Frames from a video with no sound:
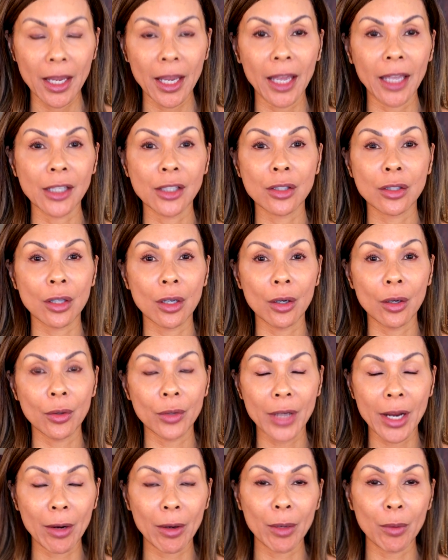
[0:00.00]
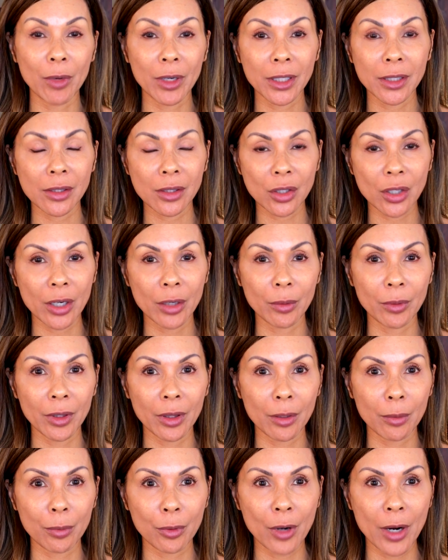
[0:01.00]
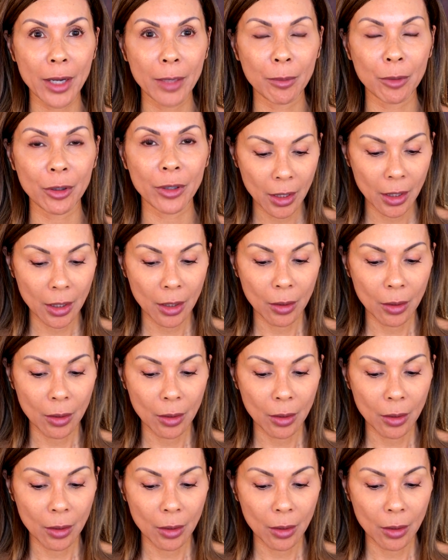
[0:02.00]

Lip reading: and so now I want to start with a primer.